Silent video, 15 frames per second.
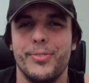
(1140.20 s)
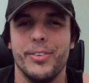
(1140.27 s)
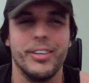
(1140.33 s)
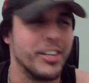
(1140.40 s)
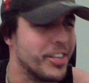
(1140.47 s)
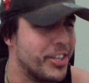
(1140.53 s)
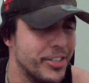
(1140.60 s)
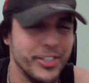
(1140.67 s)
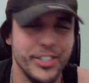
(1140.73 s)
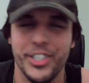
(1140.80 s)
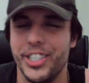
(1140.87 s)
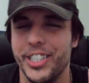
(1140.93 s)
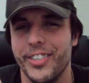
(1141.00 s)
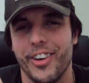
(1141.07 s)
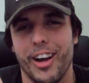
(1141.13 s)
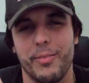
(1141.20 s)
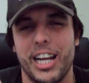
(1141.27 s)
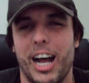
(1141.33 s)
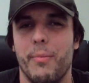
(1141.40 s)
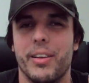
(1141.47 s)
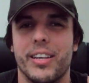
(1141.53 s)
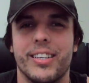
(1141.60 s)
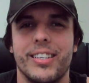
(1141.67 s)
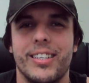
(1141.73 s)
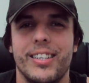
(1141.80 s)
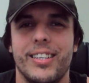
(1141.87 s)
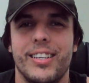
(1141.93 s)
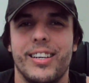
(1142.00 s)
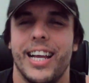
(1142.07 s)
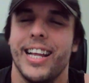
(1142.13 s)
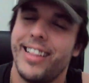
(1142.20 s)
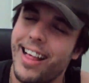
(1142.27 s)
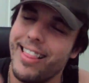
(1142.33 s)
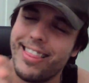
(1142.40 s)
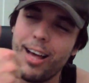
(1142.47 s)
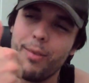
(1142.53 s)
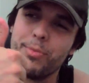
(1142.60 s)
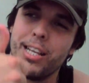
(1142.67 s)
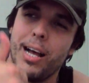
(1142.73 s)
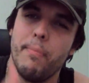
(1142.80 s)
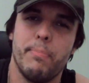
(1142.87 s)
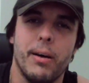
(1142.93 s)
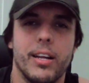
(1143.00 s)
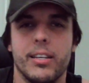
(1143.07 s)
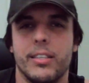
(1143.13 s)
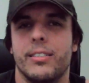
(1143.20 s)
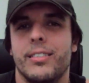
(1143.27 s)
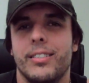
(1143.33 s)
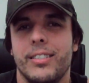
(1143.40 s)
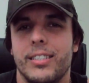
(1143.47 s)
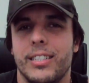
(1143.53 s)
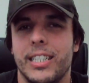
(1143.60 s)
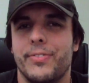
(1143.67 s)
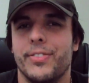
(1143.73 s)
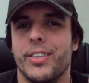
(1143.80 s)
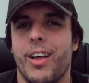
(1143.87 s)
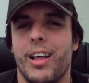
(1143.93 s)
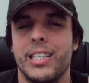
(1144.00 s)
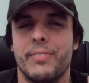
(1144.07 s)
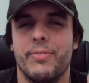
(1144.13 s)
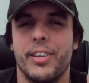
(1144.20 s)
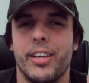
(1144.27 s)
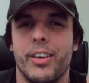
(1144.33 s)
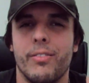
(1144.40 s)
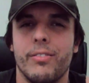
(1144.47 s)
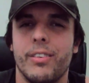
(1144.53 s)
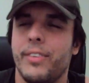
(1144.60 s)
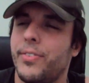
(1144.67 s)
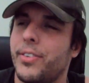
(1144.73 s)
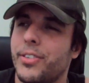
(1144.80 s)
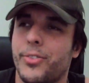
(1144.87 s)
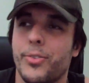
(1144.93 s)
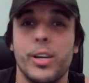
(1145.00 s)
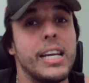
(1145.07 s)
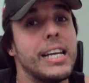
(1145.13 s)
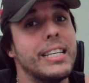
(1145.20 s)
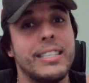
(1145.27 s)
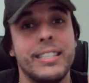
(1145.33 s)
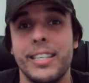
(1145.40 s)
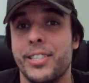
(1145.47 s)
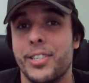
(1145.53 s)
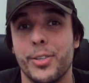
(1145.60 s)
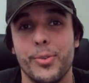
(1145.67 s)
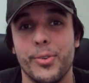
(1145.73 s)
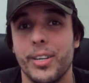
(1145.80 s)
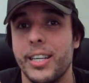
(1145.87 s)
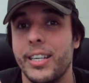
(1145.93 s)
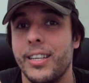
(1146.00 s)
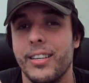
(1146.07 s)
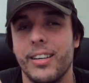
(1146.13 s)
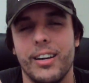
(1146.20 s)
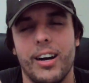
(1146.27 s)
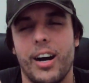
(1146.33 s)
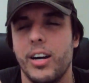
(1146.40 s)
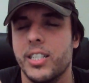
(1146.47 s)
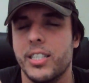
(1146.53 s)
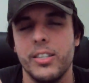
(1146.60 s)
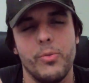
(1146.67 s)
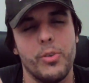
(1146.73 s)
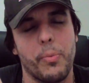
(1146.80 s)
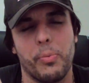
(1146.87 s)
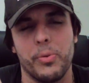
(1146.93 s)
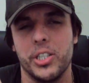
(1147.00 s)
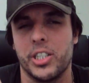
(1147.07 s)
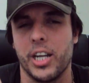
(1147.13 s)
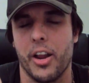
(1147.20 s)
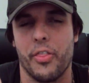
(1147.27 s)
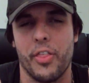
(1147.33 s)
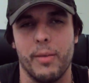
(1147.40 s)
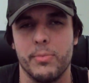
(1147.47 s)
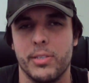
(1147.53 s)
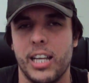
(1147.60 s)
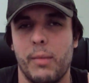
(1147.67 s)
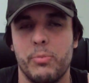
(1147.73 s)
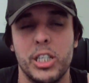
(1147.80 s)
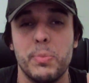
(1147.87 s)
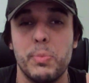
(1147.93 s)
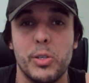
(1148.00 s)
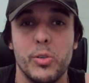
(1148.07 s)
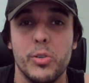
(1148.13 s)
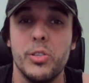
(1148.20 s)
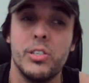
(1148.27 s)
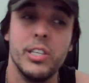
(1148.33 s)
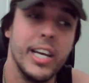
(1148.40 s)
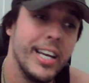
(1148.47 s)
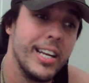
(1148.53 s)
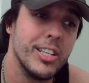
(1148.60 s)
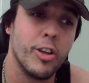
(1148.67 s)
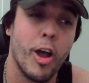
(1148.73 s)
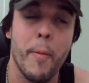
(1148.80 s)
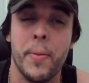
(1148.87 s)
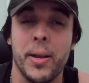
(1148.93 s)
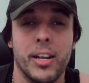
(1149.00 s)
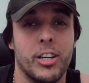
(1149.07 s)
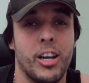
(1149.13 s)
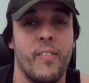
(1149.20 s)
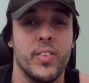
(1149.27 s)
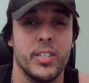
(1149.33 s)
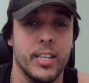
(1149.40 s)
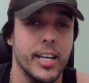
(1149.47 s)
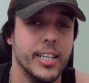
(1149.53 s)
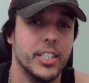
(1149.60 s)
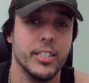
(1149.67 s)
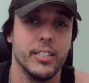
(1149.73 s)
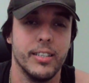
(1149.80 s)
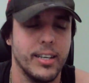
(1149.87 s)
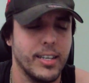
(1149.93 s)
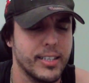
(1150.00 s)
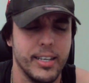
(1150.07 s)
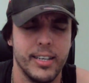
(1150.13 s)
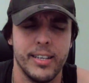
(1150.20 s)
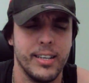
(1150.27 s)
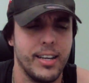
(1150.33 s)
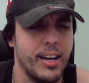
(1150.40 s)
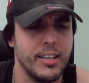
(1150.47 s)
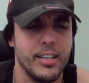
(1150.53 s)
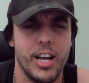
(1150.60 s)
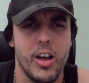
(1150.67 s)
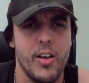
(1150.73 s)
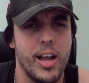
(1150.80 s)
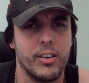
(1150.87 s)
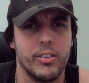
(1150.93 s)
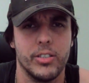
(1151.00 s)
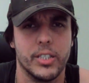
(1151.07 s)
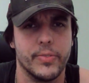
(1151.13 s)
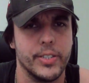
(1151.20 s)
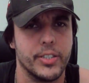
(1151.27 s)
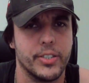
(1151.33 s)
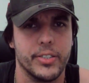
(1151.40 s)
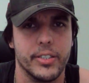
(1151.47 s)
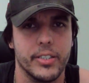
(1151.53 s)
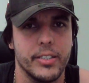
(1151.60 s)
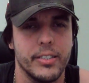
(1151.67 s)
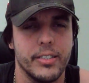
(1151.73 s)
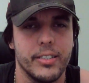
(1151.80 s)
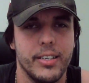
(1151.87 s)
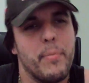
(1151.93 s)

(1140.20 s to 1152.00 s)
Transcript: We've got a huge year upcoming. Hit that thumbs up button if you like this video. If you agree, disagree, I still would appreciate a thumbs up just because it is opening a conversation. Again, I know how controversial it is.